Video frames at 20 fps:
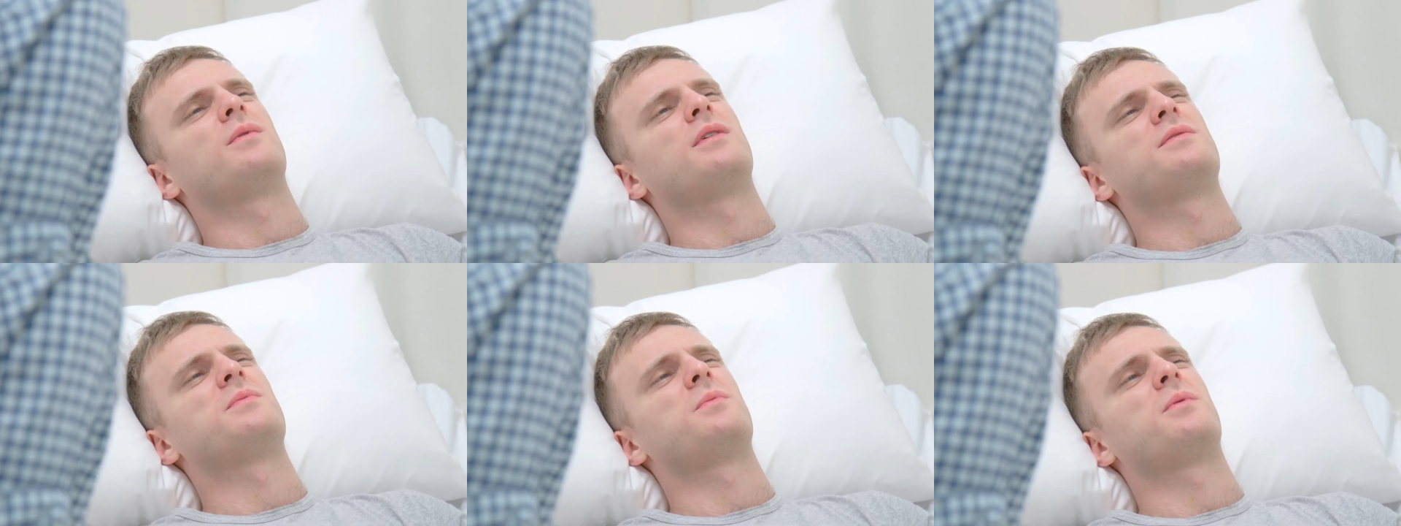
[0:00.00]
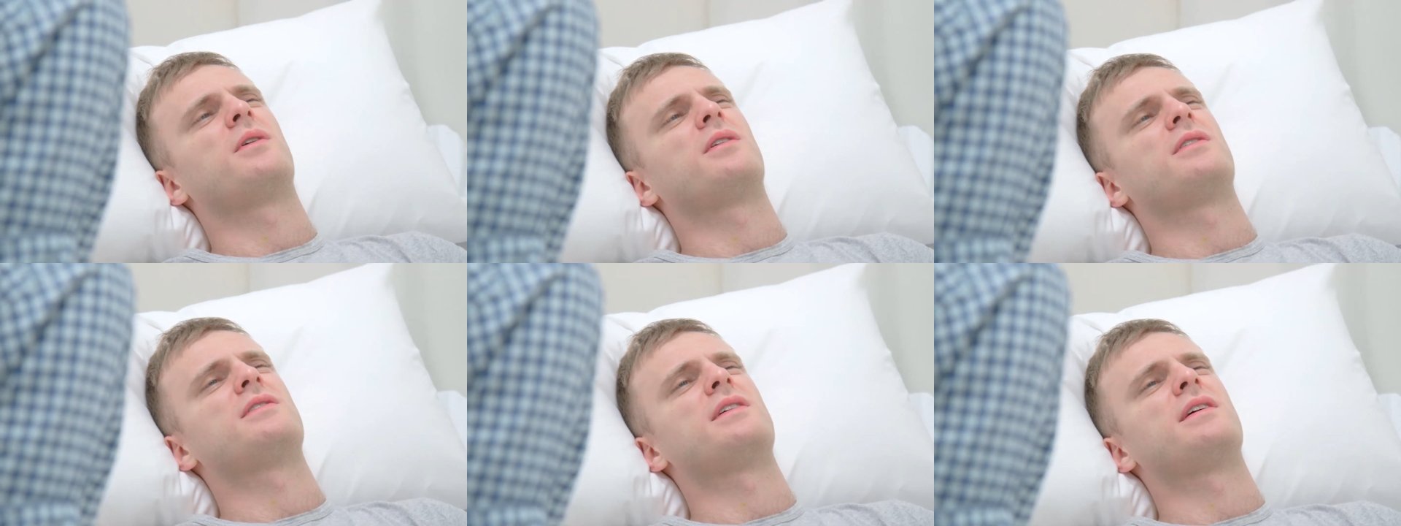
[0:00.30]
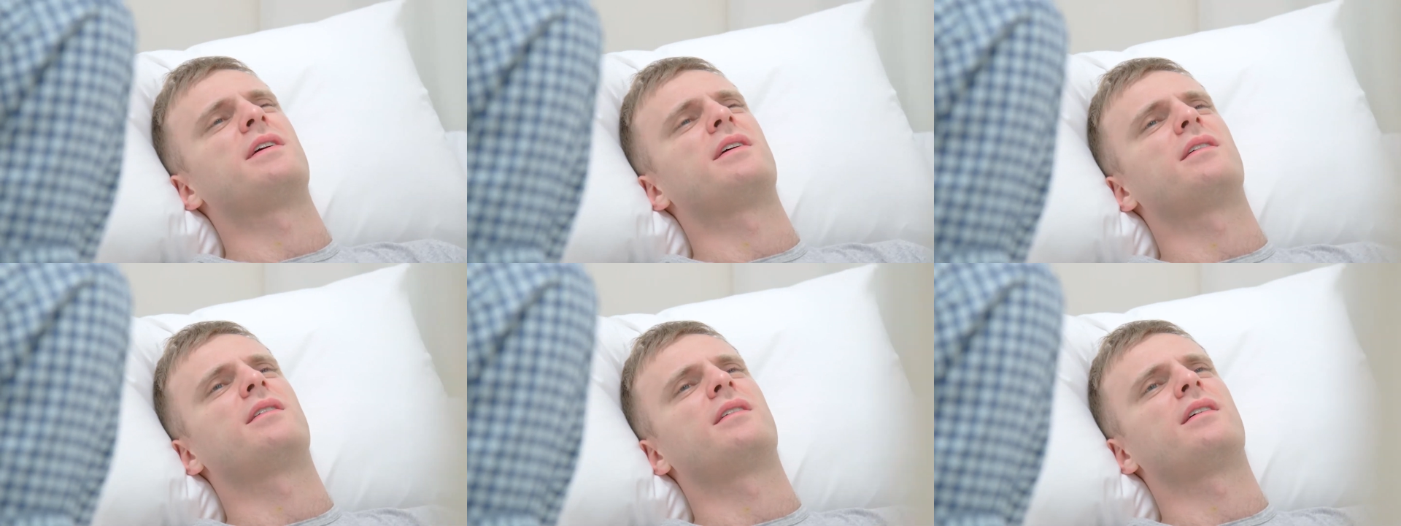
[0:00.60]
and assess
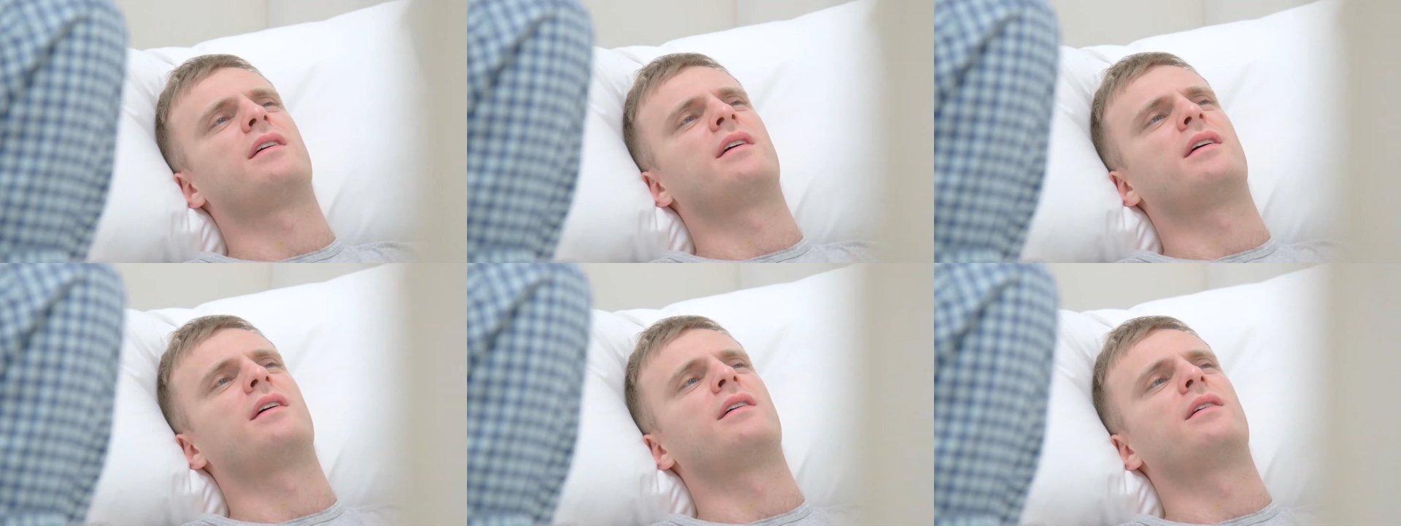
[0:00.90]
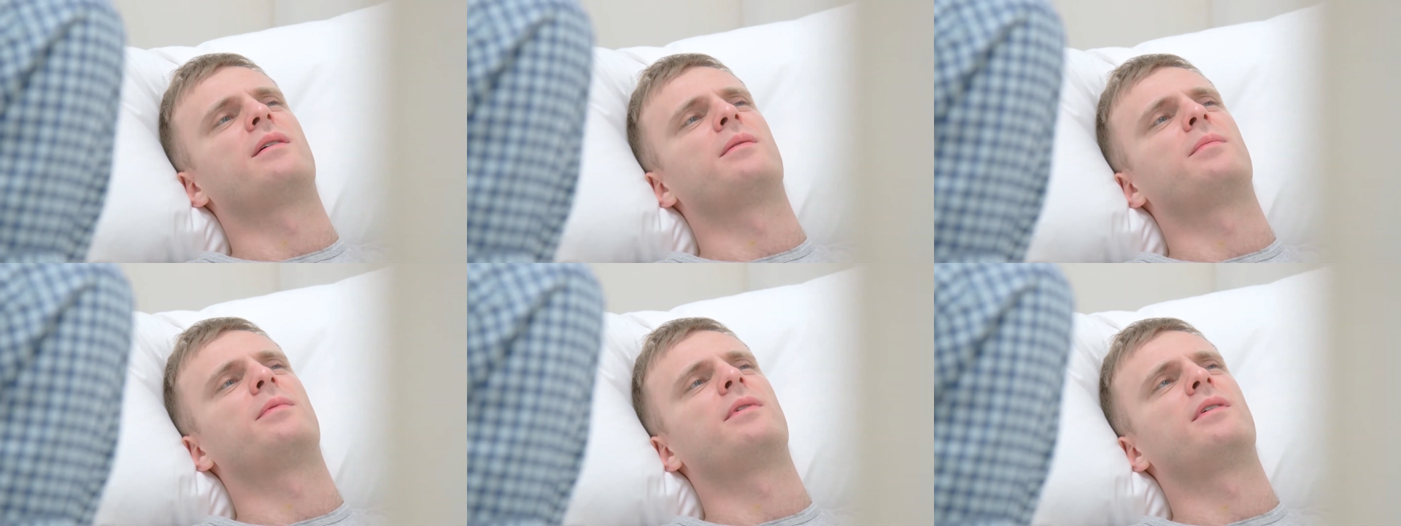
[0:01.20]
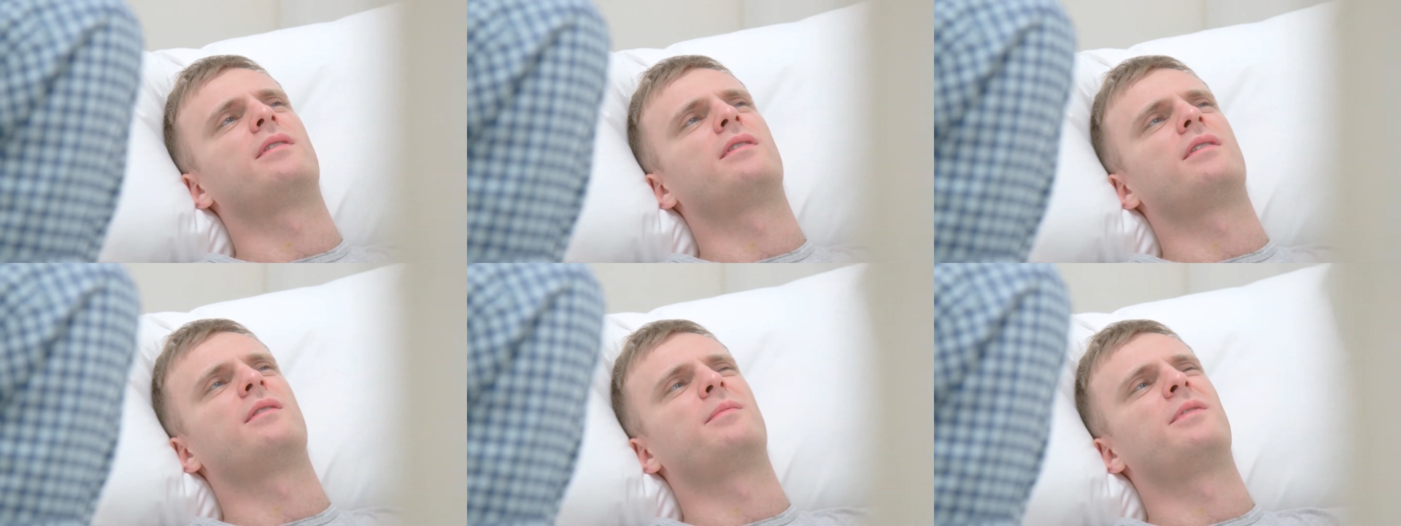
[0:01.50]
them. So do
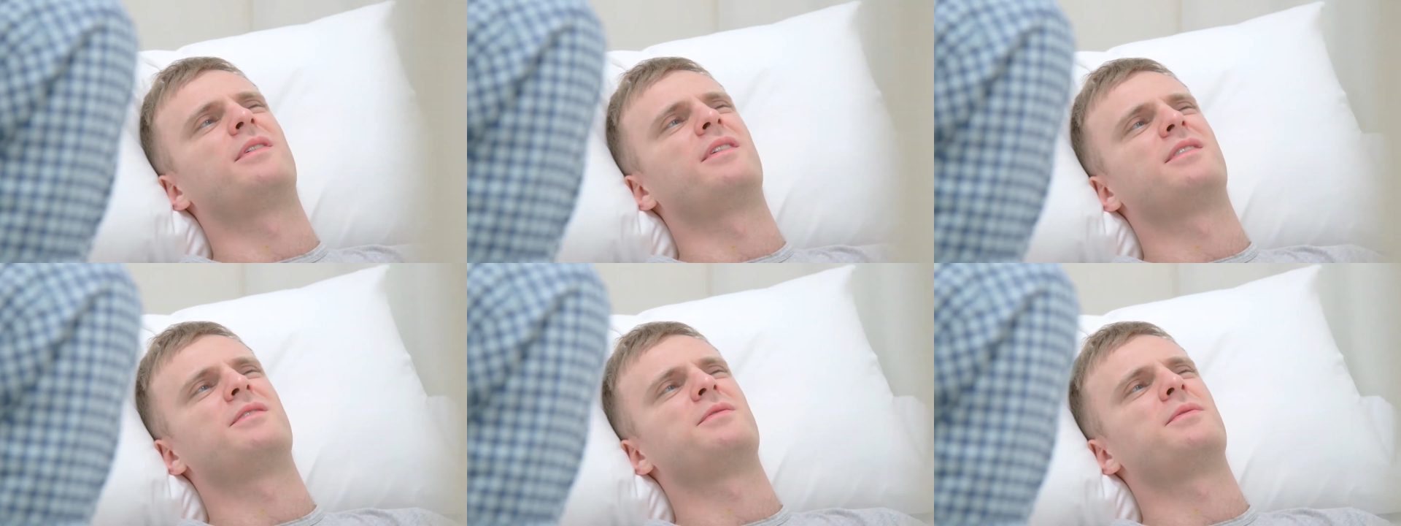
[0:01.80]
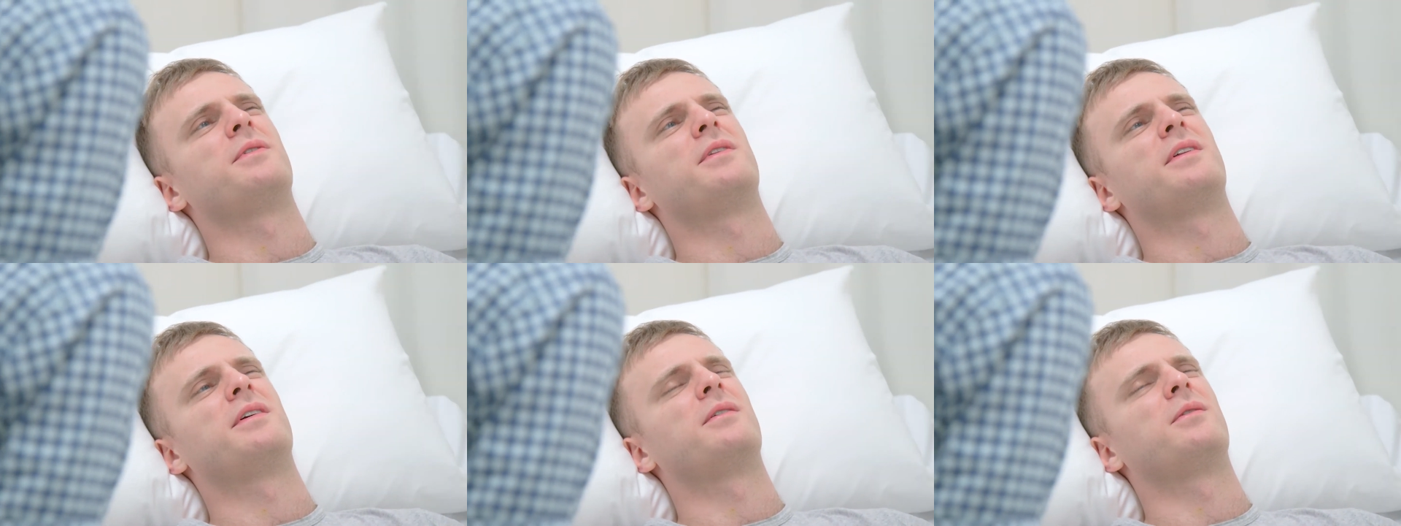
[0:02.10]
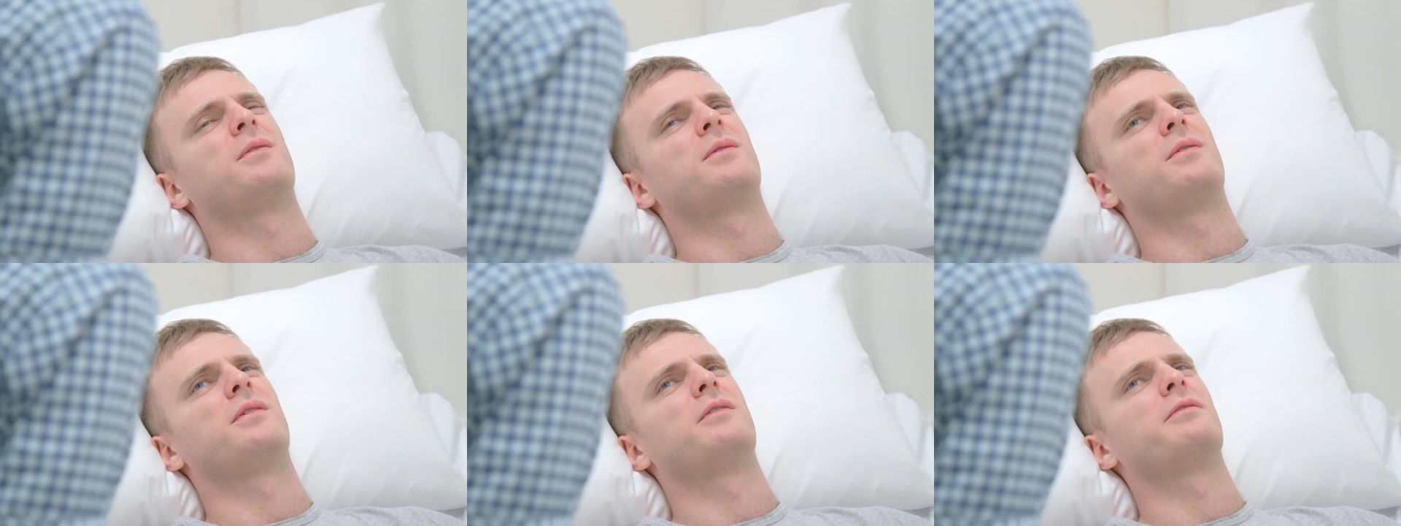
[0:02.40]
your, ask some
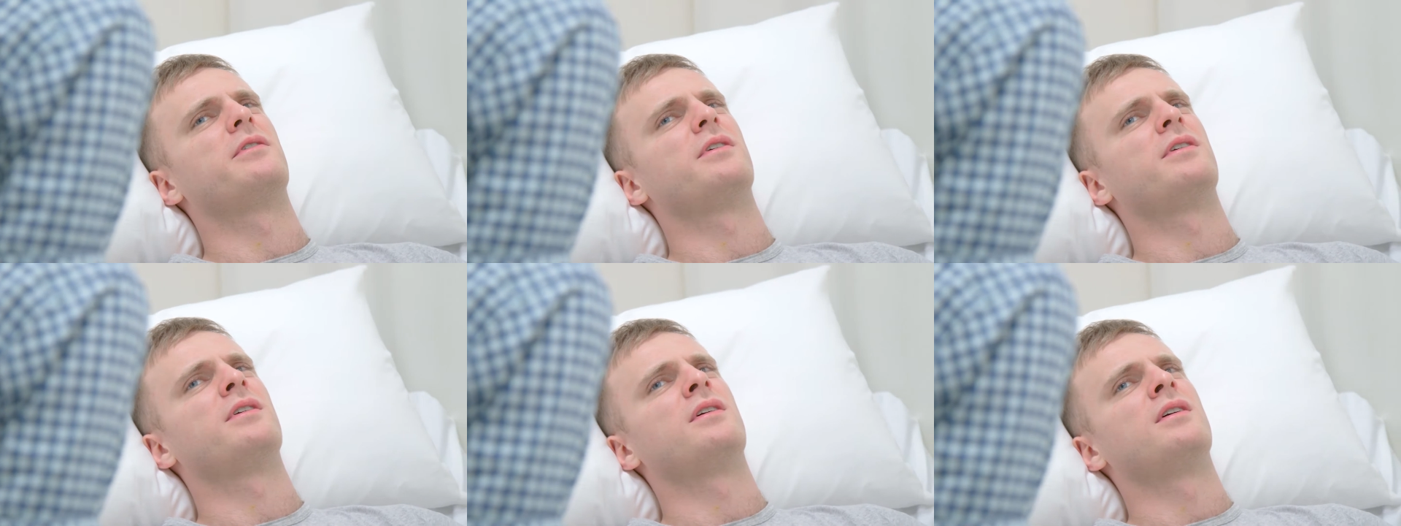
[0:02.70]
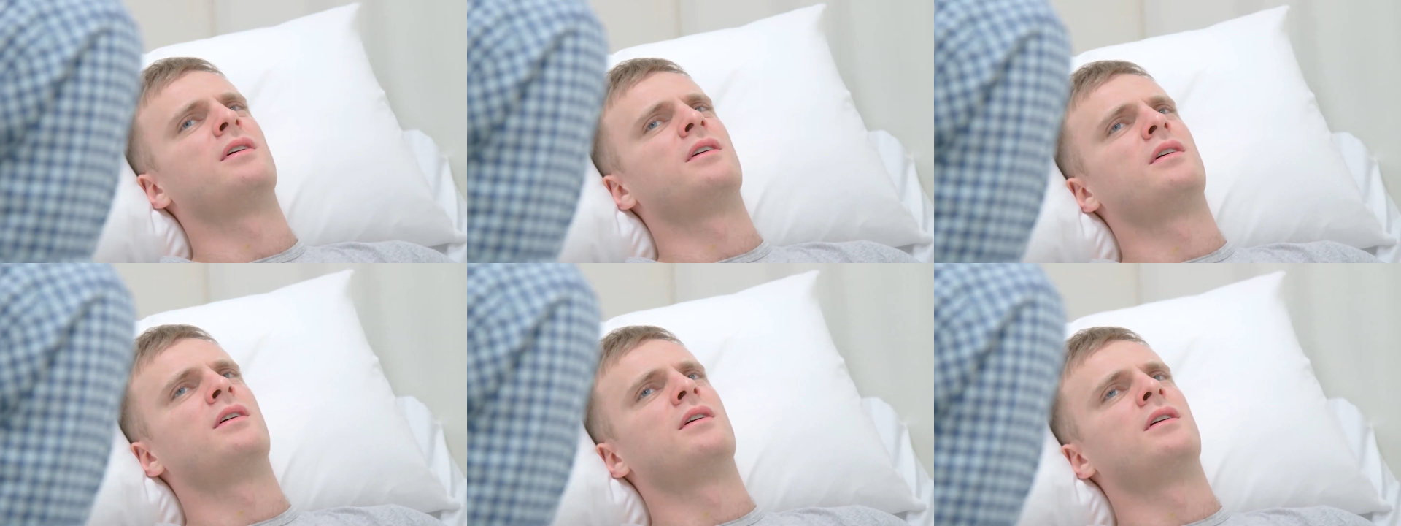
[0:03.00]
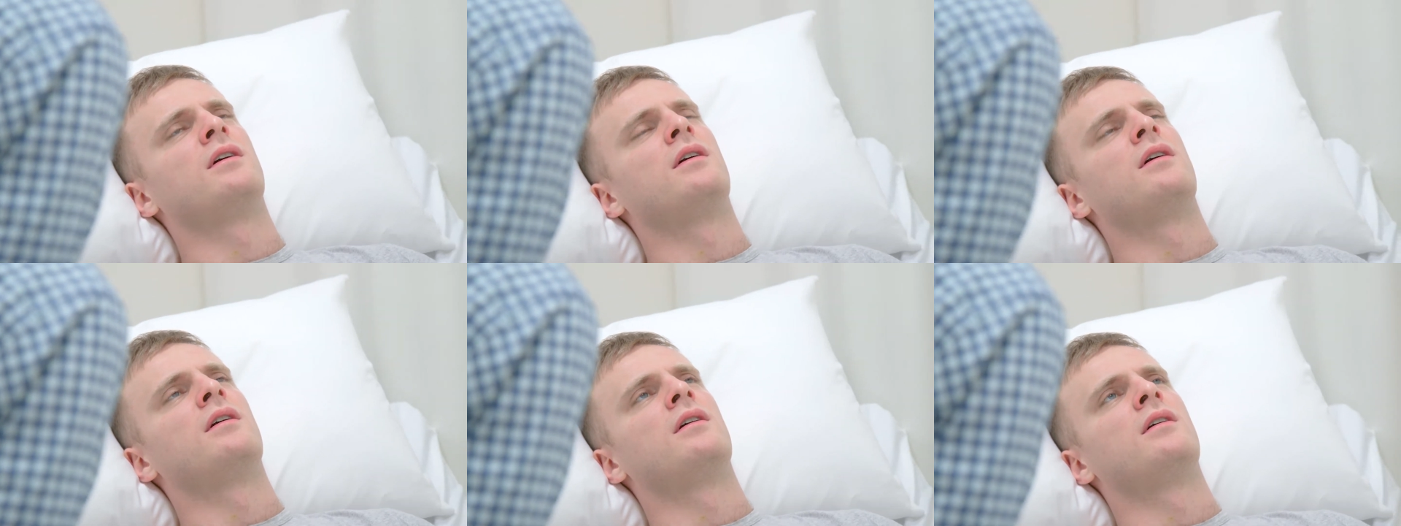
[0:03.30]
questions and
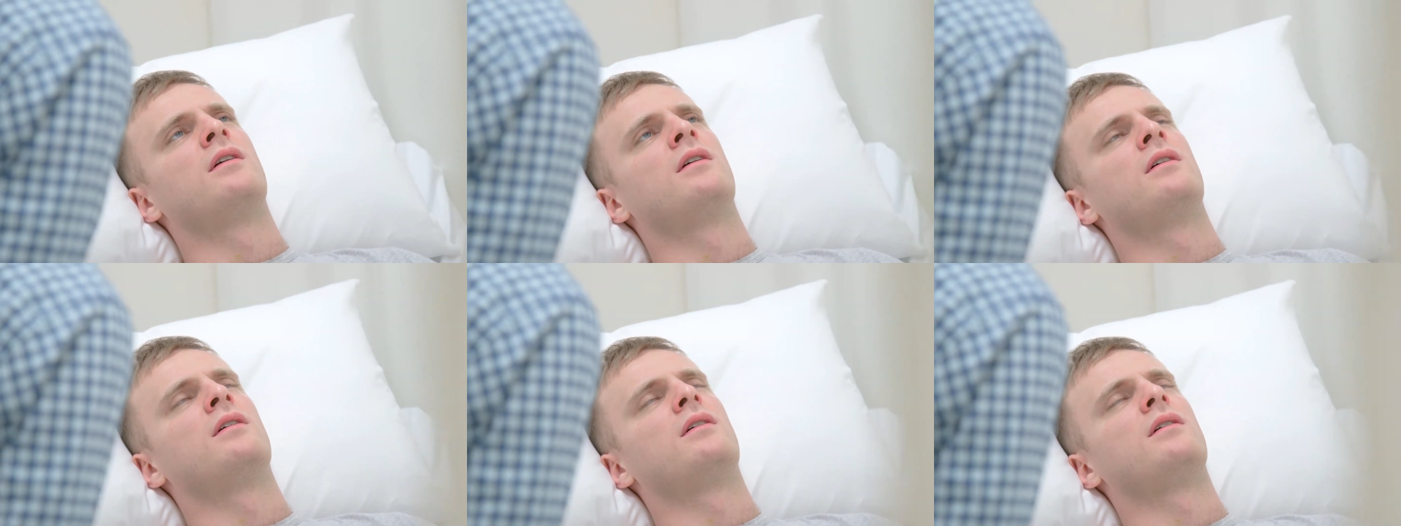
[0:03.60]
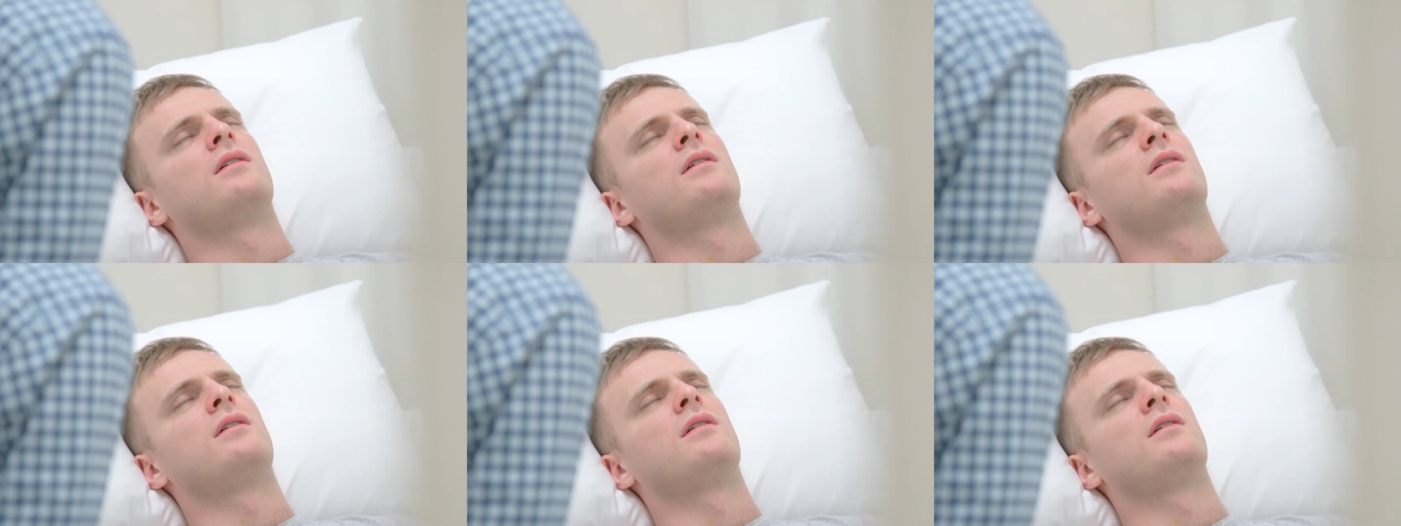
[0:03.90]
examine them.